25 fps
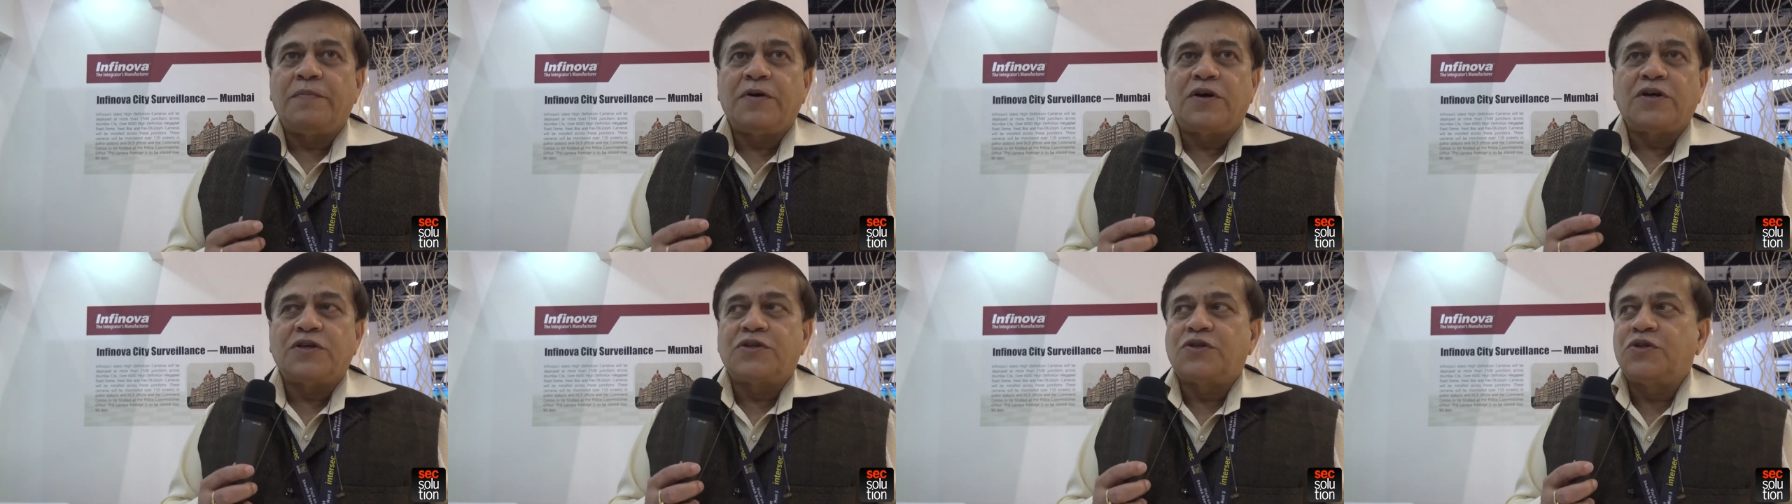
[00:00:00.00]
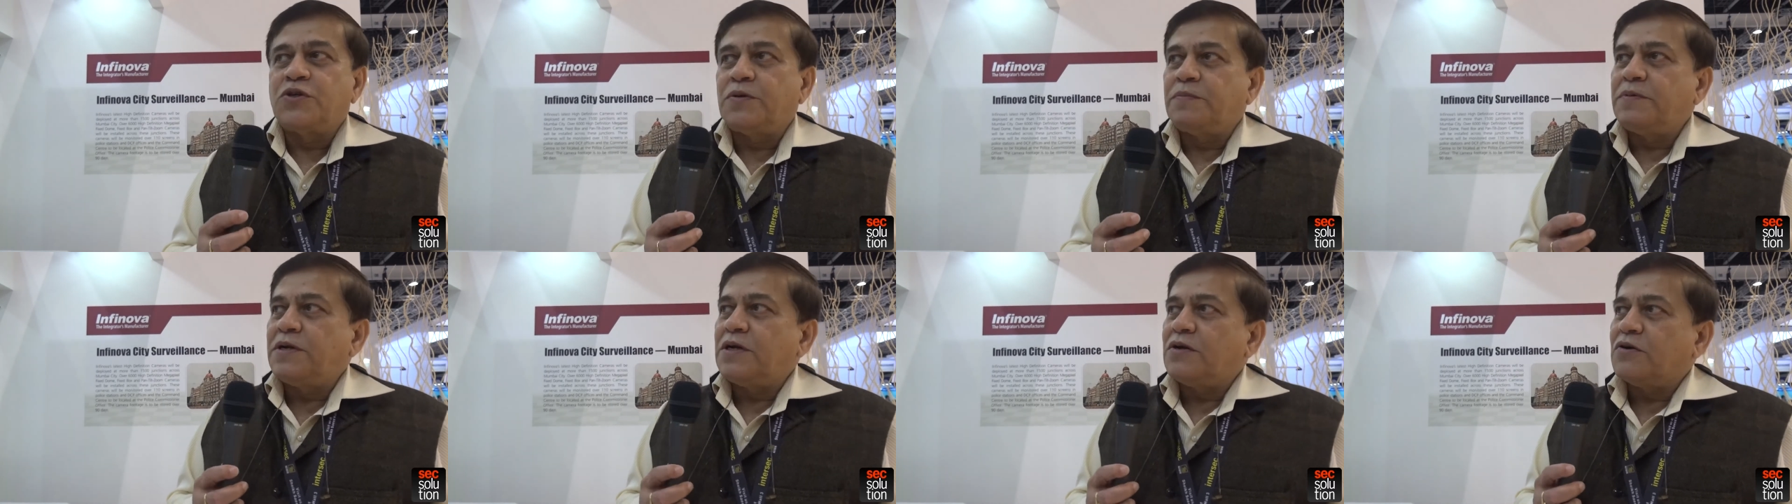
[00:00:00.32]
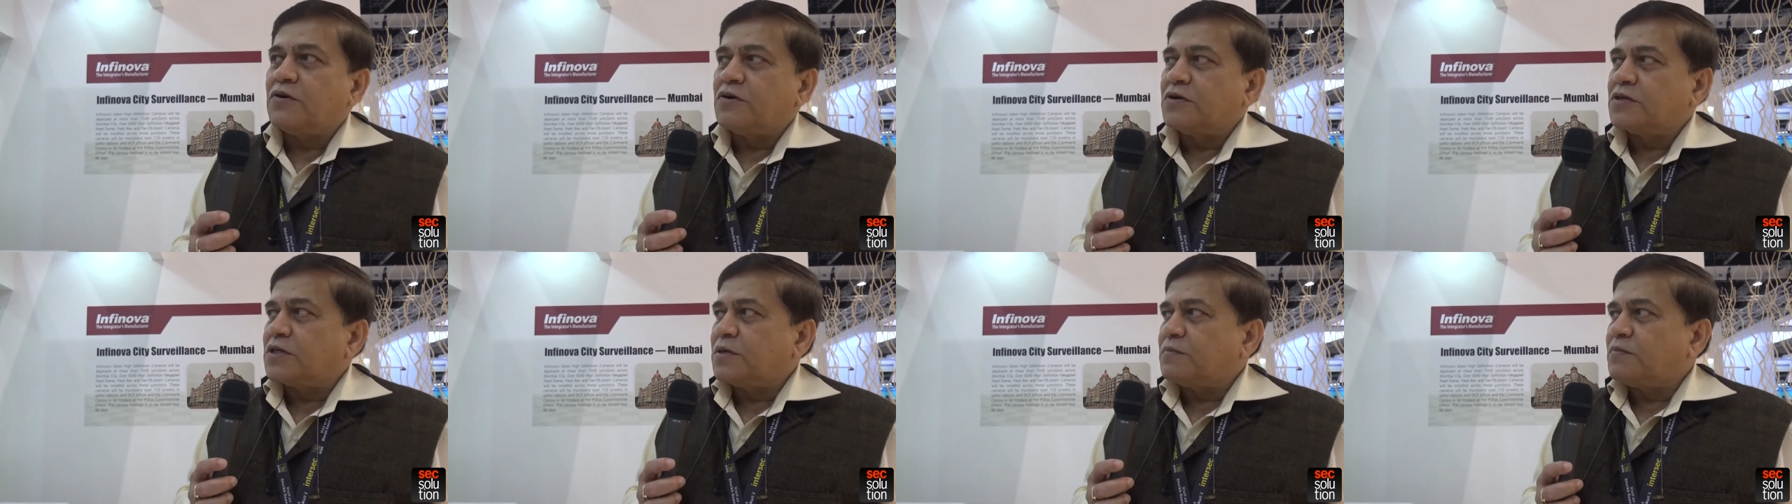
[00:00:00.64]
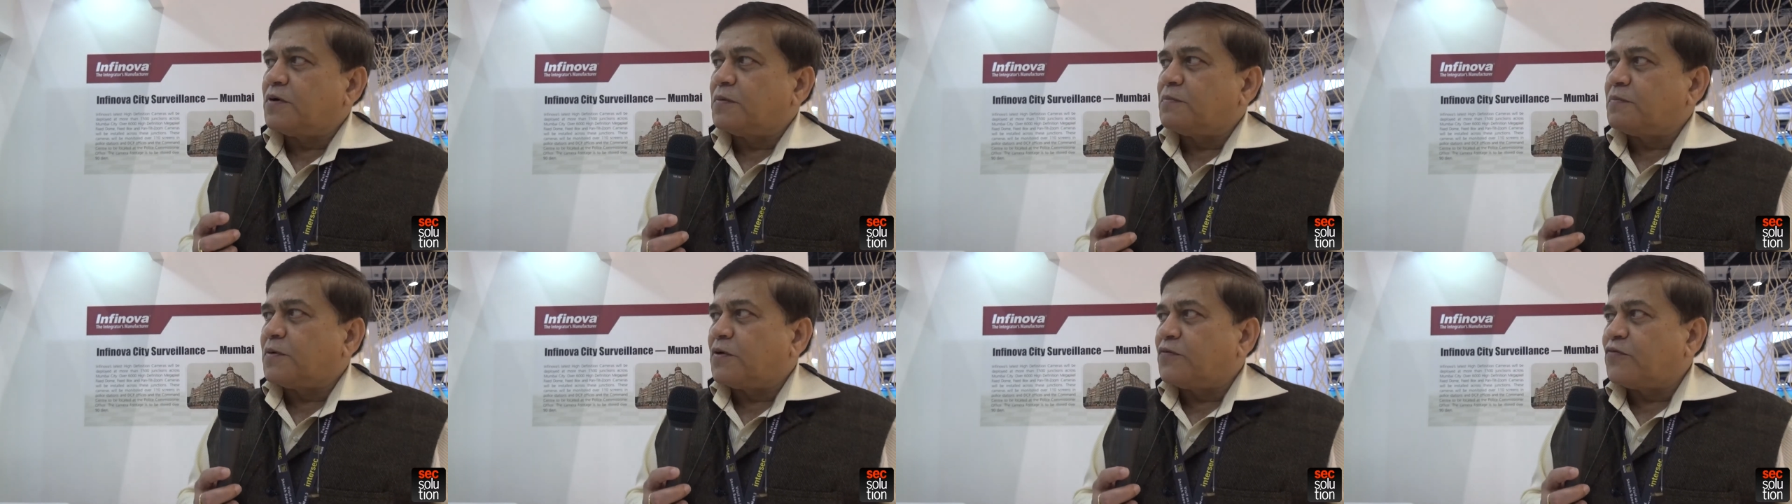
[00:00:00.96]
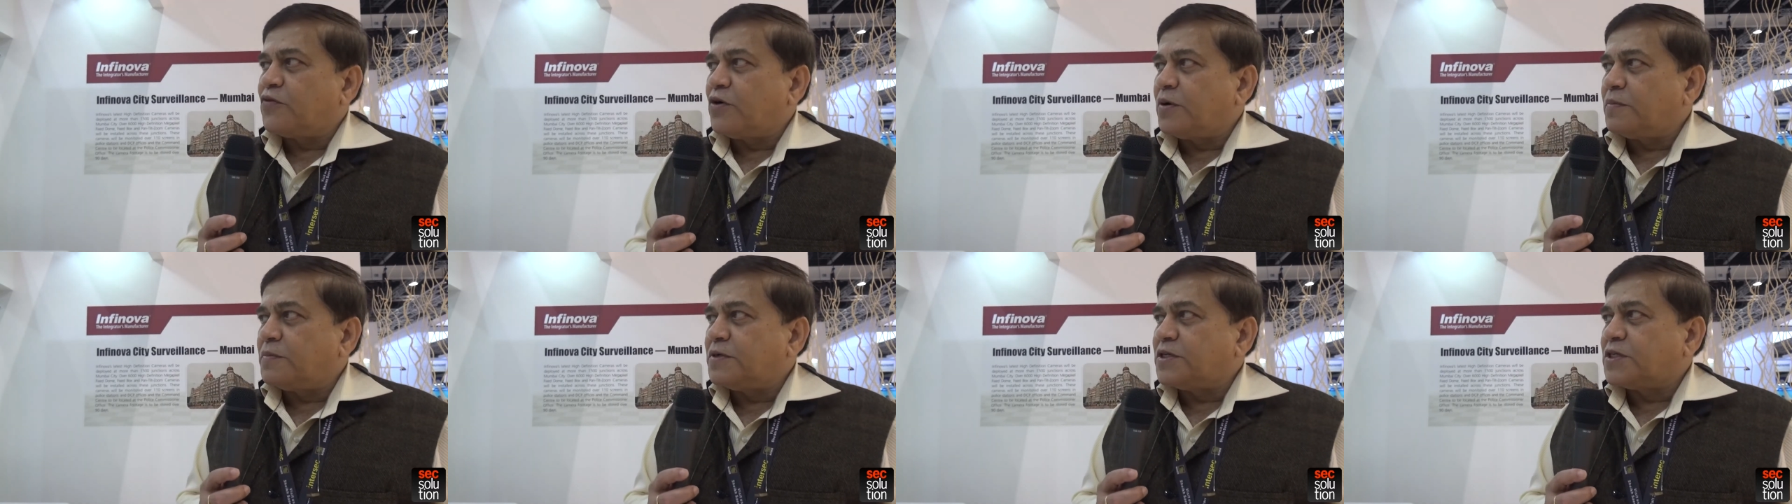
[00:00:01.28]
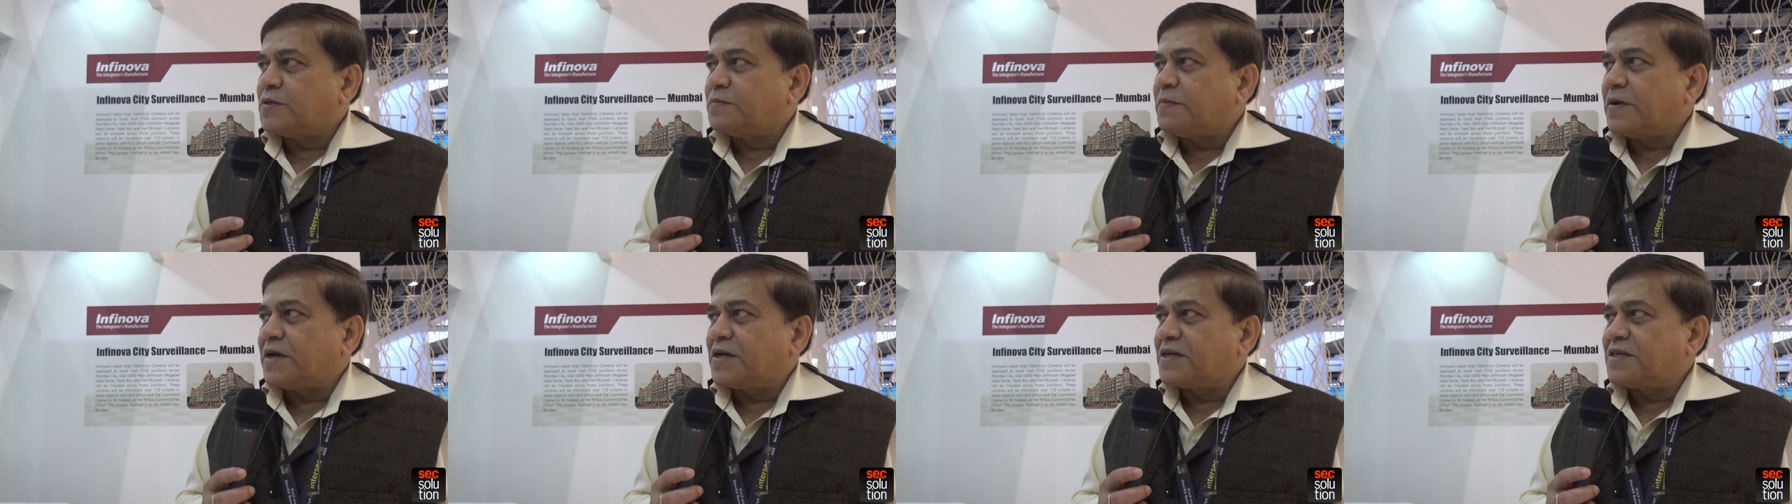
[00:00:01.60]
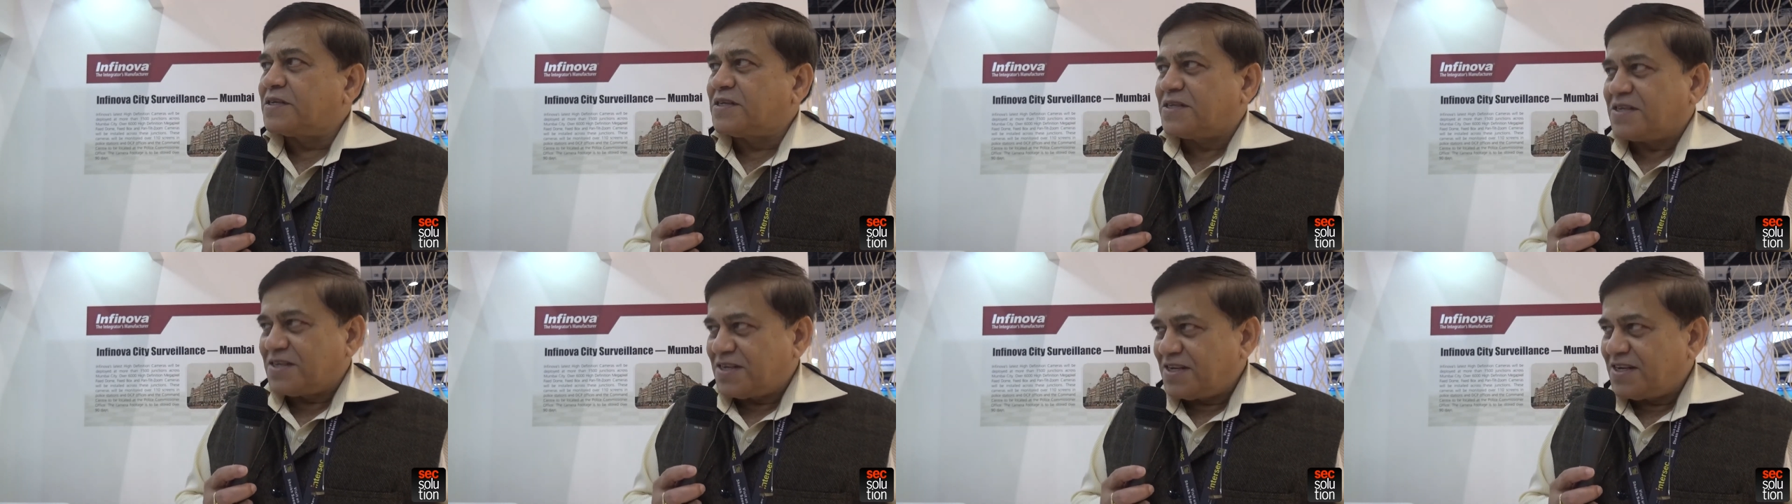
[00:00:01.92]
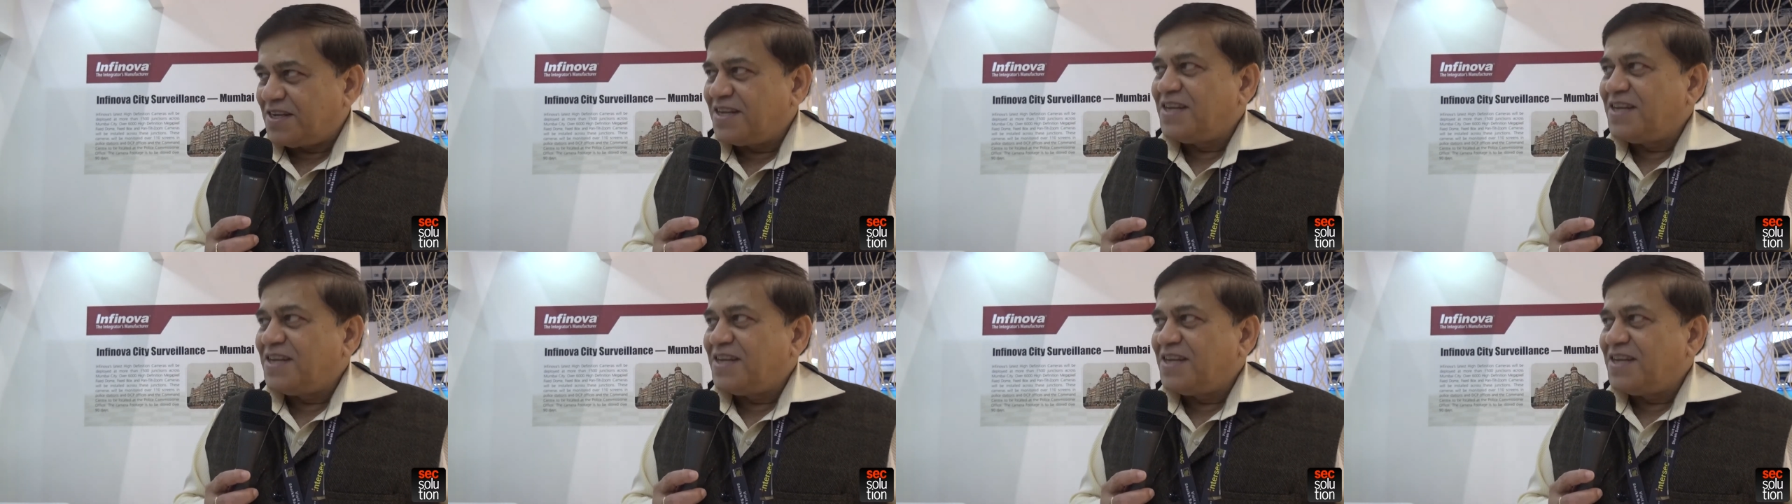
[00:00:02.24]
because nobody talks about performance specs.